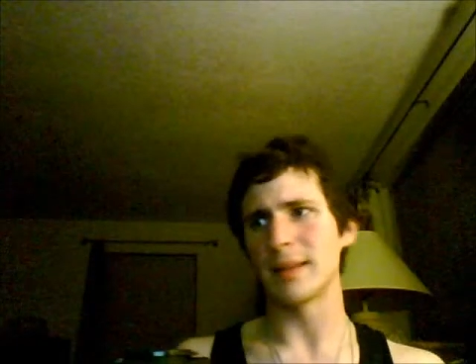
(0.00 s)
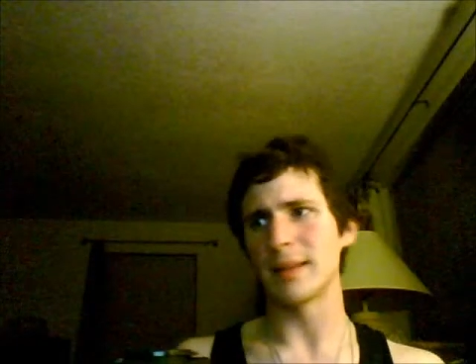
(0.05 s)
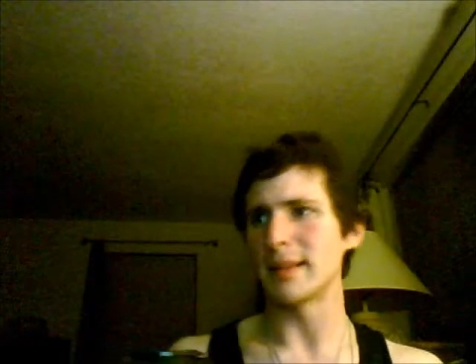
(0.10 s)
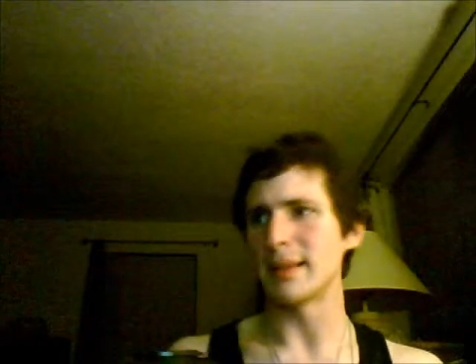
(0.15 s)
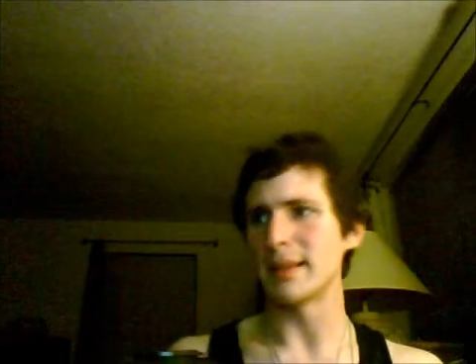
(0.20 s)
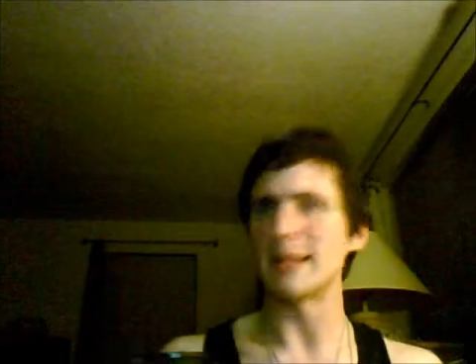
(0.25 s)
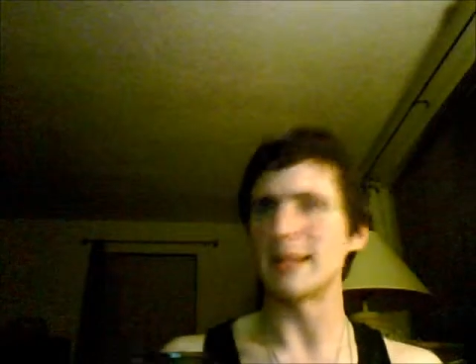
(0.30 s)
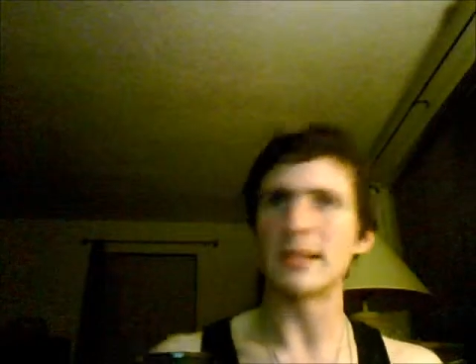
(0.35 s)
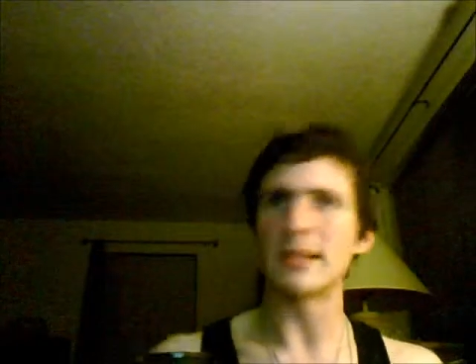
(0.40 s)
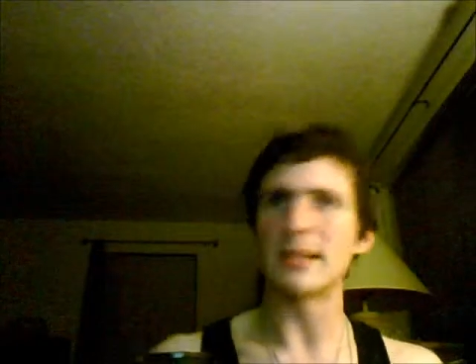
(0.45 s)

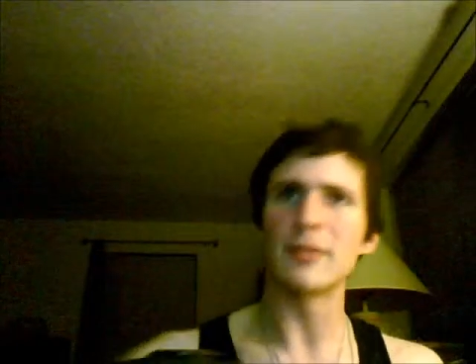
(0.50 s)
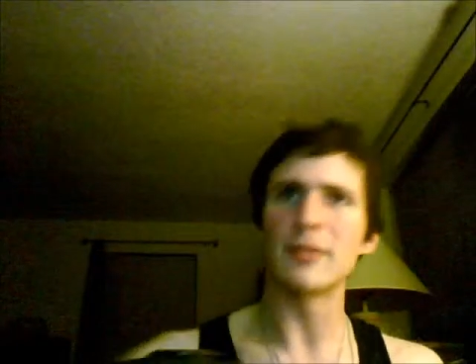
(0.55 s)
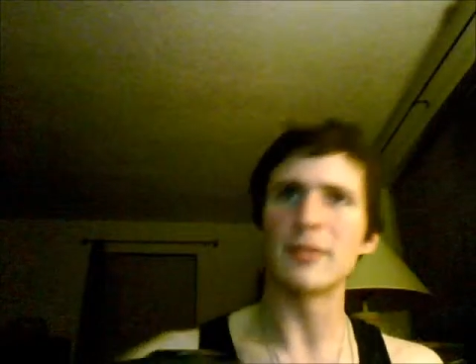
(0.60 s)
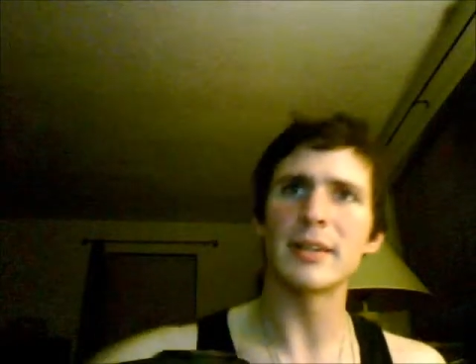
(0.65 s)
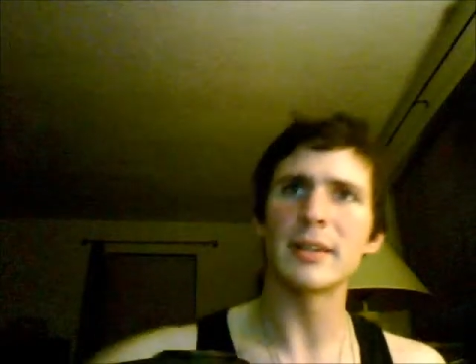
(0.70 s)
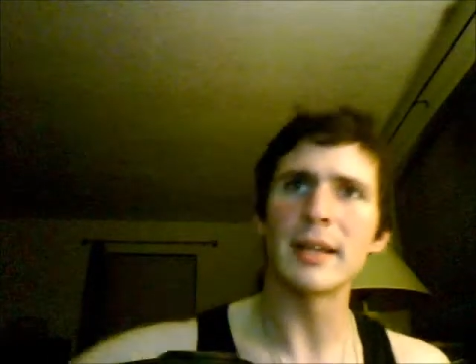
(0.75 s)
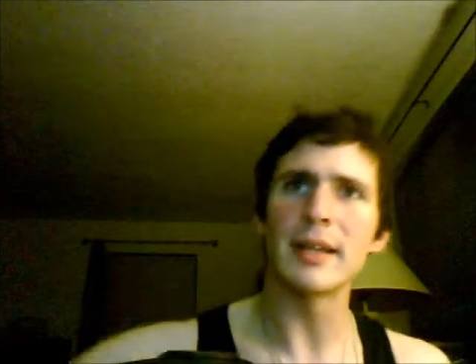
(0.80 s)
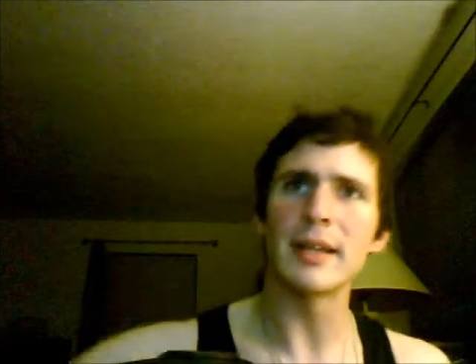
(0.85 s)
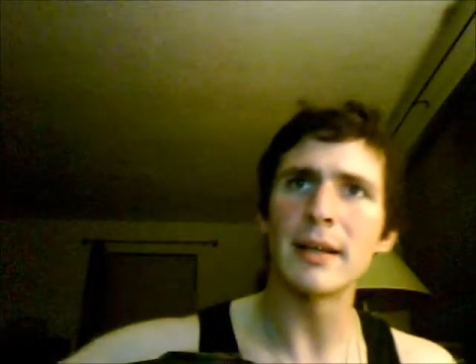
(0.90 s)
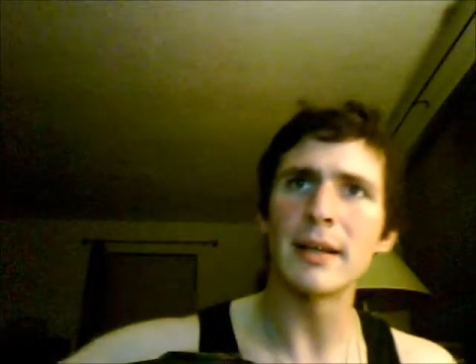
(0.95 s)
that's
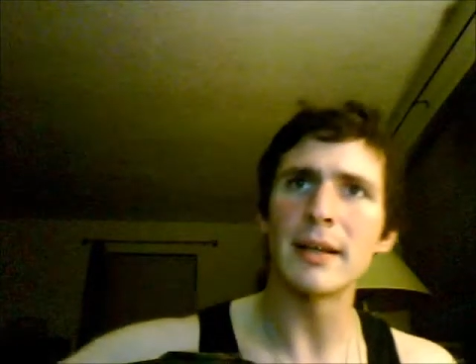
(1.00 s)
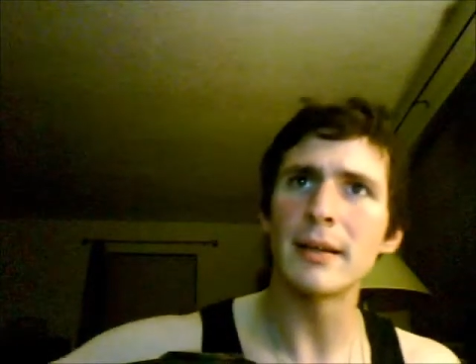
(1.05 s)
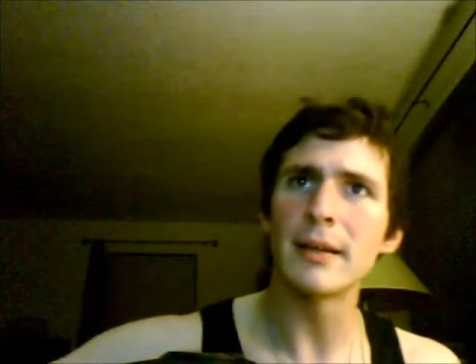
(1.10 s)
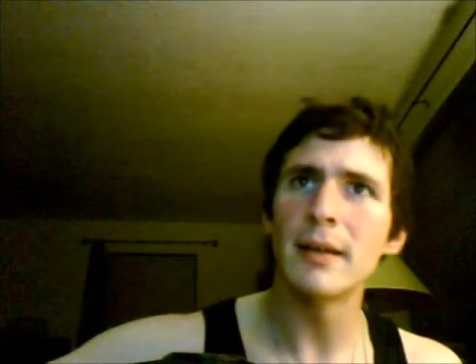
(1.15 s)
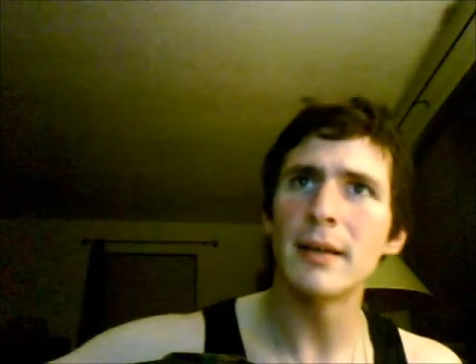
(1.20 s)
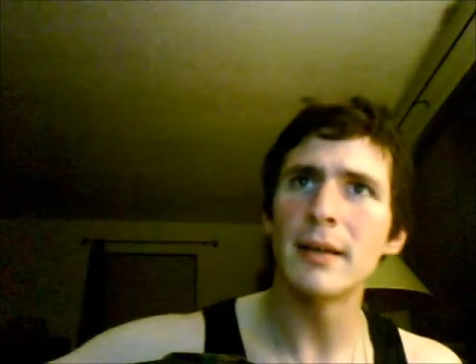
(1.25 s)
everything.